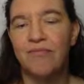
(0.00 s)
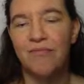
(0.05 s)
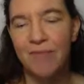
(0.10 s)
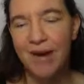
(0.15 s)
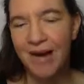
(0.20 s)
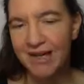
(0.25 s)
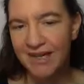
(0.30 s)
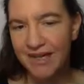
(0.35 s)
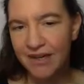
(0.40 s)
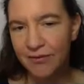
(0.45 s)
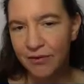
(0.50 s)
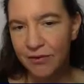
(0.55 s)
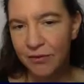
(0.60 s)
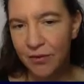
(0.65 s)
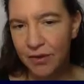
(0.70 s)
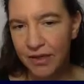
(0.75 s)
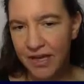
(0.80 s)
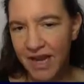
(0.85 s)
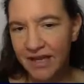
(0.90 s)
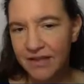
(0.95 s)
might give a
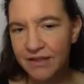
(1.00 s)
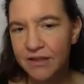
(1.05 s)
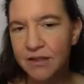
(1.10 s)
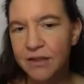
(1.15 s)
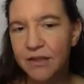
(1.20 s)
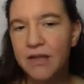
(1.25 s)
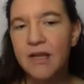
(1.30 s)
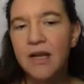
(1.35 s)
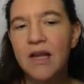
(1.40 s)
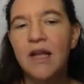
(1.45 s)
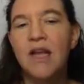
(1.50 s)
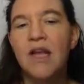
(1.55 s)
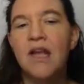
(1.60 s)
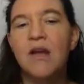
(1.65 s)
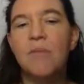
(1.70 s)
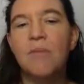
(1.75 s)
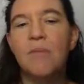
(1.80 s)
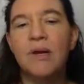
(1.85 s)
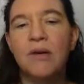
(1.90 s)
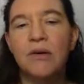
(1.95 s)
wrong answer,
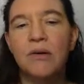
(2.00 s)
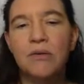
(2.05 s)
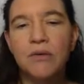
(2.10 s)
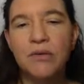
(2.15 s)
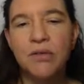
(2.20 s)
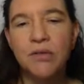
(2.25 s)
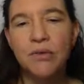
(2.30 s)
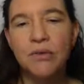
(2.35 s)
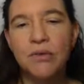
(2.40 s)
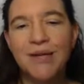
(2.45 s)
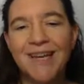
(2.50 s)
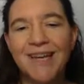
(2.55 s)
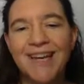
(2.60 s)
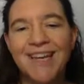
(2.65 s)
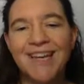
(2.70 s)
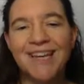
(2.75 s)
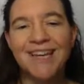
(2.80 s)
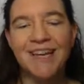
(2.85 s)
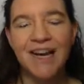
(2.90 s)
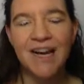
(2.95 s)
but also
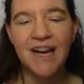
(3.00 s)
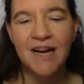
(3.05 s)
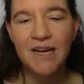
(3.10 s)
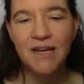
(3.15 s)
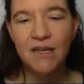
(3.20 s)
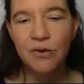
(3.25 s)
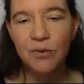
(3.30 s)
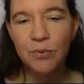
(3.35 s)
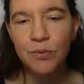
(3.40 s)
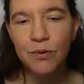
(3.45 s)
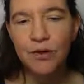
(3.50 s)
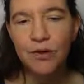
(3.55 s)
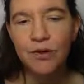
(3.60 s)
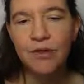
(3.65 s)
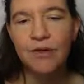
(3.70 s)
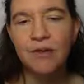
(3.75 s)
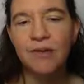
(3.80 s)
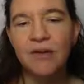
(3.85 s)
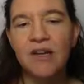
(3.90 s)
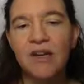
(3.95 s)
it can't work
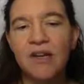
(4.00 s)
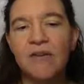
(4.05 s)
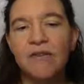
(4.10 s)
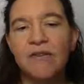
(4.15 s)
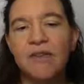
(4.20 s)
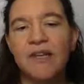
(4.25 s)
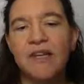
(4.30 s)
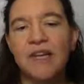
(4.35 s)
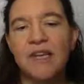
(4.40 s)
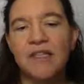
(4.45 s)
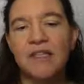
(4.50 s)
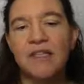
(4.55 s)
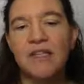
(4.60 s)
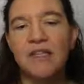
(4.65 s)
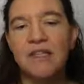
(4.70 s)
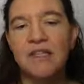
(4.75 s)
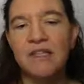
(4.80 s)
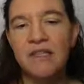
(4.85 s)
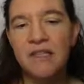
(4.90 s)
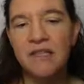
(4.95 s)
if there doesn't
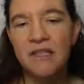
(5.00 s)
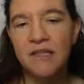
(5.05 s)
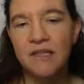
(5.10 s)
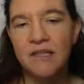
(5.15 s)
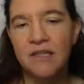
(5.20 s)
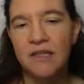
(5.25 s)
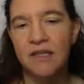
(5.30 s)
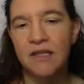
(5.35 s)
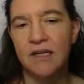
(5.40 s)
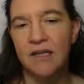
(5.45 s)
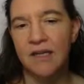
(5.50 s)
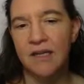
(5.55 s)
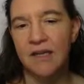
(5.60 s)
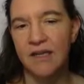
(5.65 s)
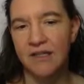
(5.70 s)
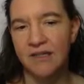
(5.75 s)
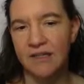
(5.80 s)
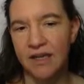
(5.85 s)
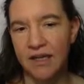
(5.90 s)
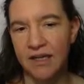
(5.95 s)
exist
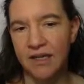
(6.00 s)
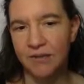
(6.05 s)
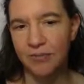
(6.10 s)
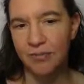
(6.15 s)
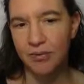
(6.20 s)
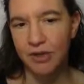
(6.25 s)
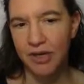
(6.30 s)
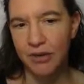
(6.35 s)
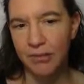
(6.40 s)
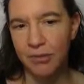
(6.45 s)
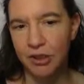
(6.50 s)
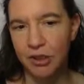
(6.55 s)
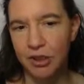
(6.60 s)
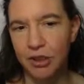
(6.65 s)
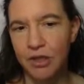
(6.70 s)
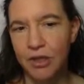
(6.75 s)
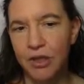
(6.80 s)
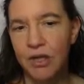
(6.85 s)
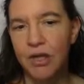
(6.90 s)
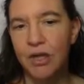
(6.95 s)
a second pre-image.